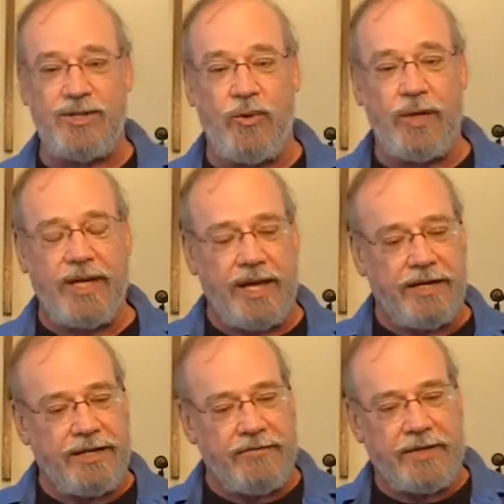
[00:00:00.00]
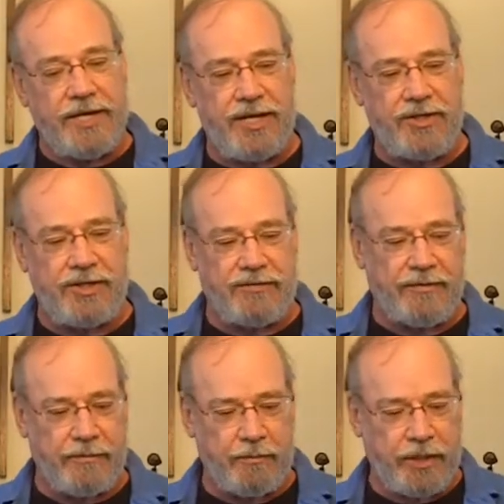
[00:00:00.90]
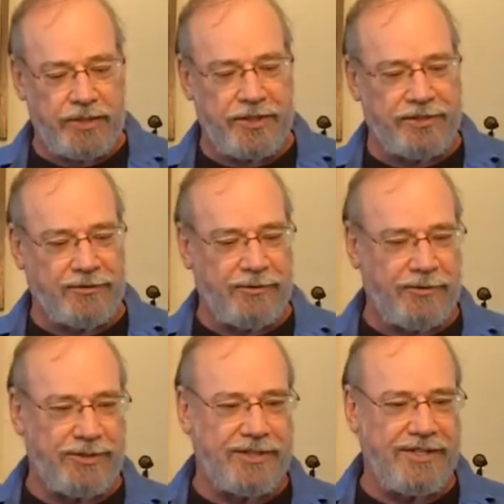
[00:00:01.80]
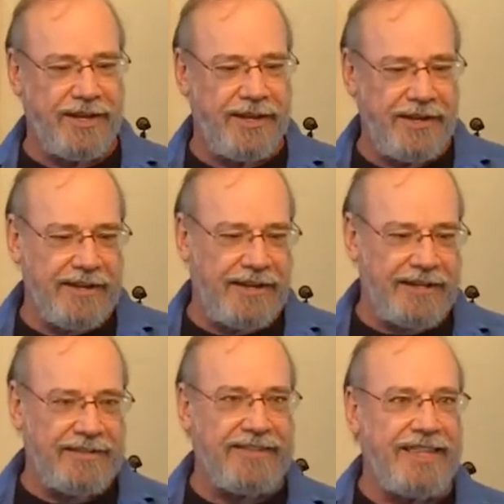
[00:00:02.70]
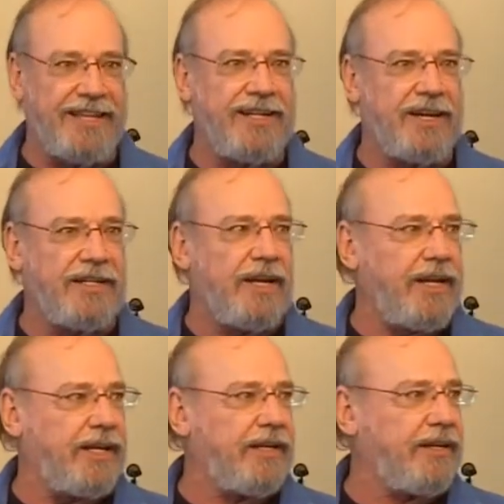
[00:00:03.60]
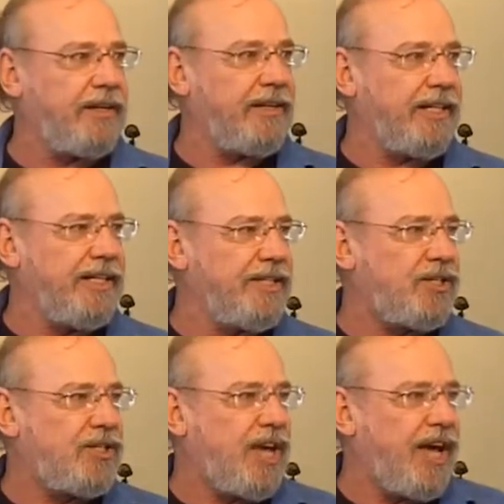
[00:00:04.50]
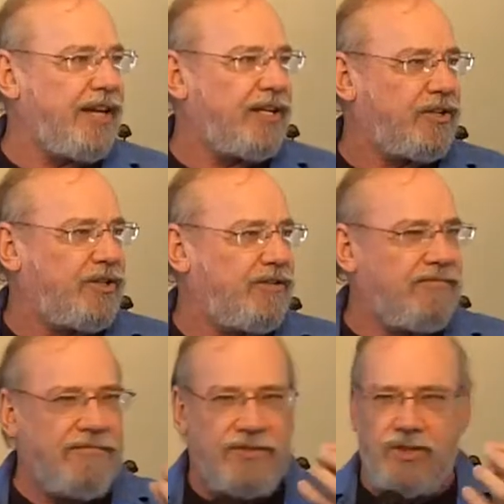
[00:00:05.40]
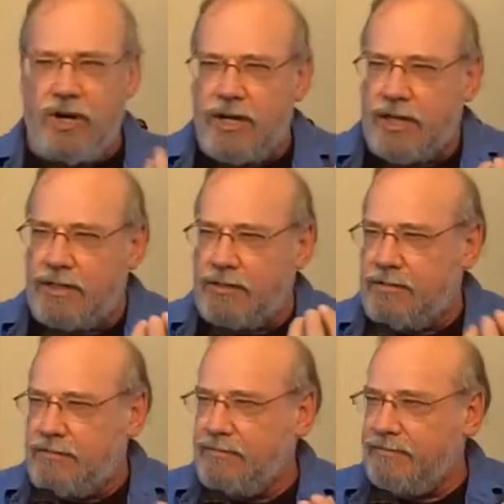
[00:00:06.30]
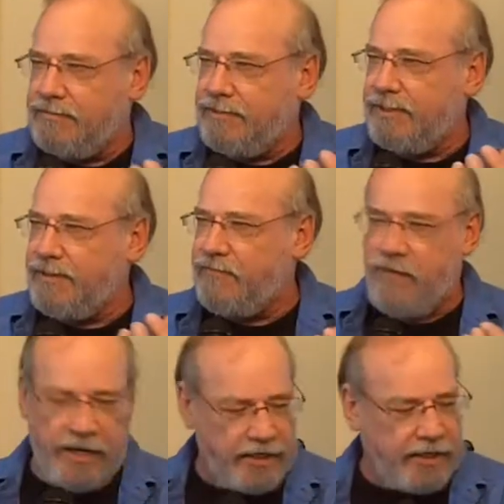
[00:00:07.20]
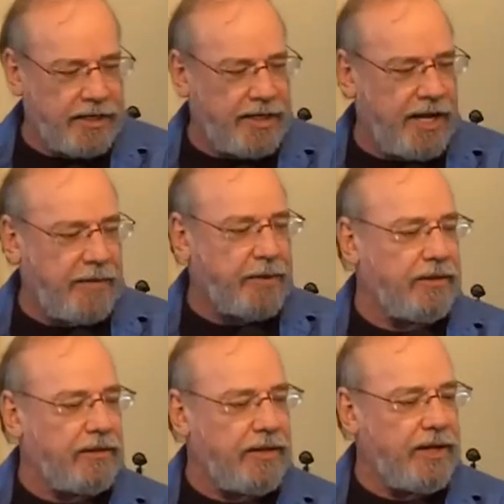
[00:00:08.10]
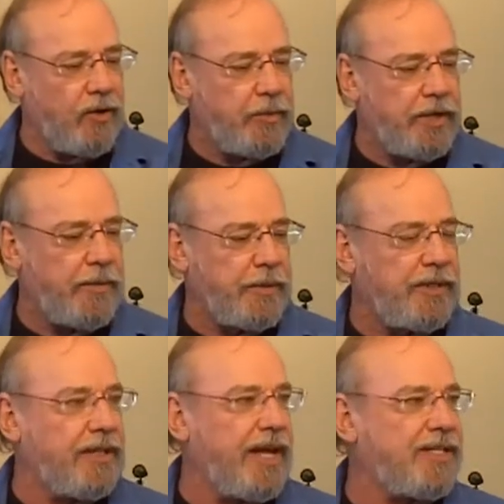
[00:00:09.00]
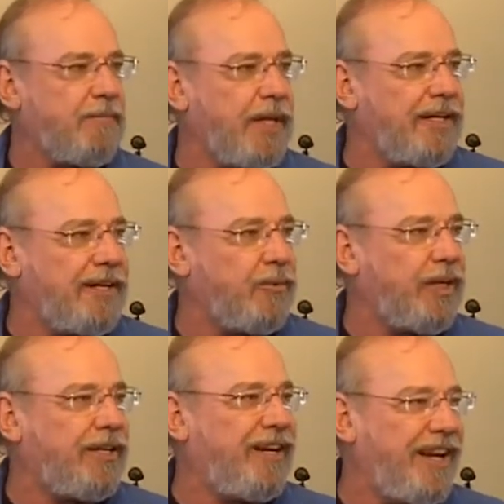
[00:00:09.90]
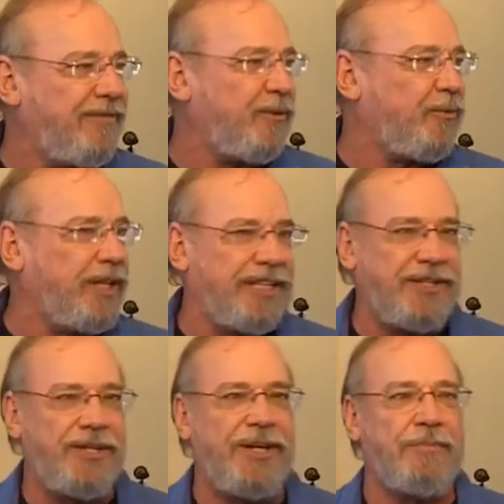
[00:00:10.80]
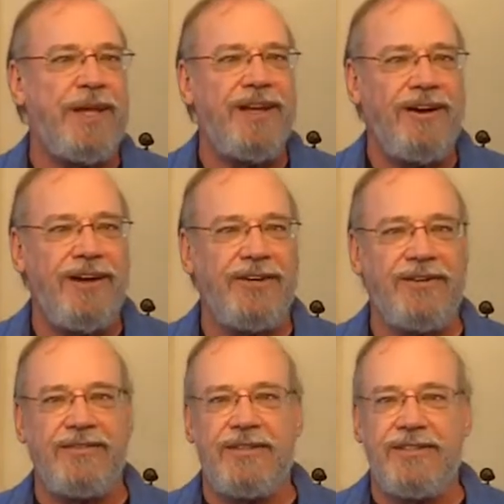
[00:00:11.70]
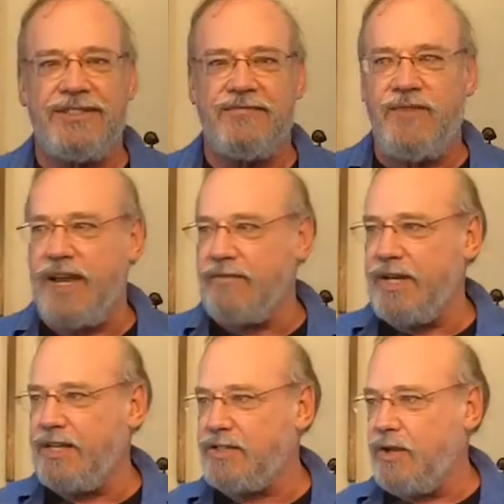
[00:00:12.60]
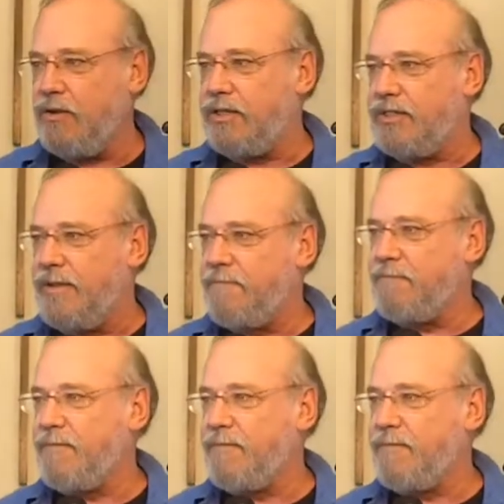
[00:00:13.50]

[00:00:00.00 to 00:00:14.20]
So we got an invitation from Princess Cruises that a inside dark confining cabin had opened up at the last minute, and we could have it really cheap on 5 days' notice.